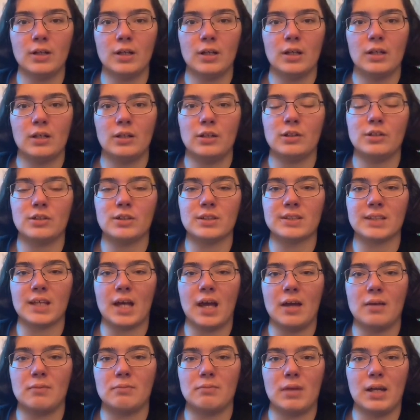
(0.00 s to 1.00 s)
You just
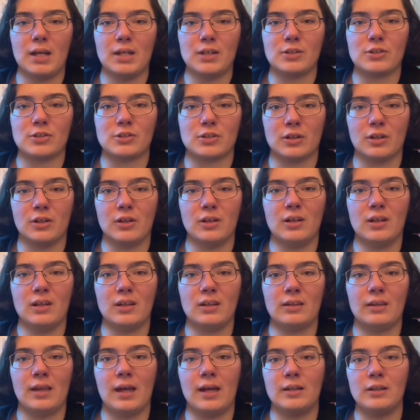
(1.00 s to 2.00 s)
gotta make sure
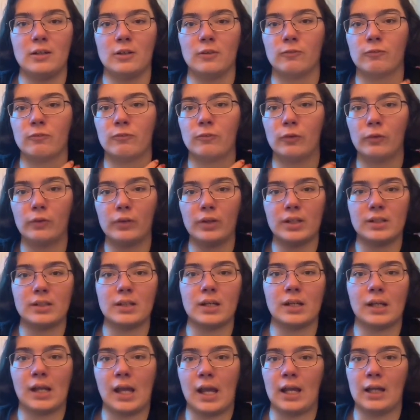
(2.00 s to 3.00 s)
that you're fully
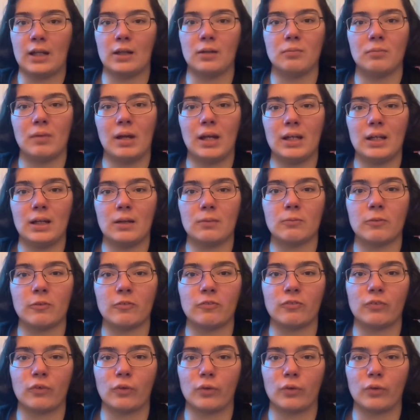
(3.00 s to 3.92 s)
done animating before